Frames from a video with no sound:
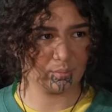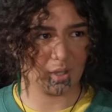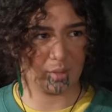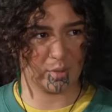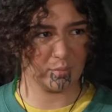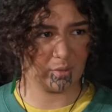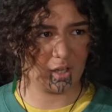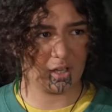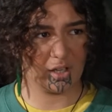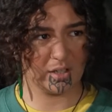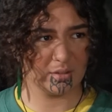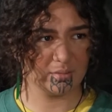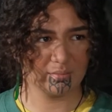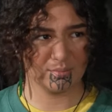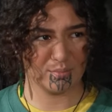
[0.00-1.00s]
blah, blah,
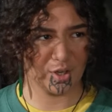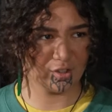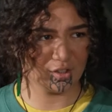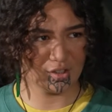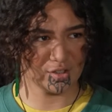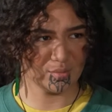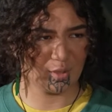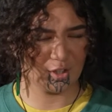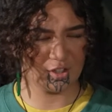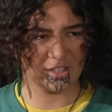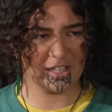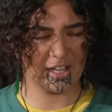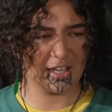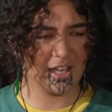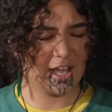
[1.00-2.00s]
blah, Māori this, Māori
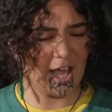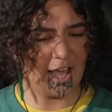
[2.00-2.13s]
that.